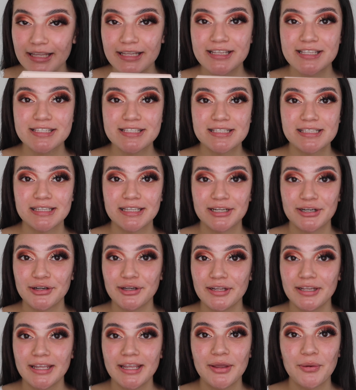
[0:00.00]
It's
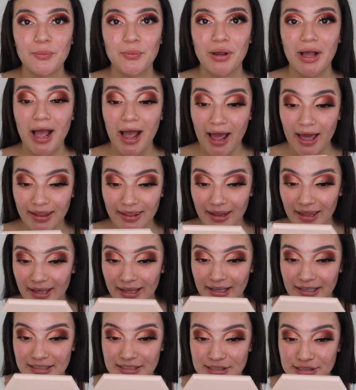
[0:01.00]
literally what I
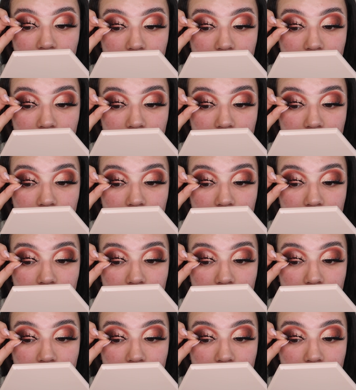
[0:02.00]
like.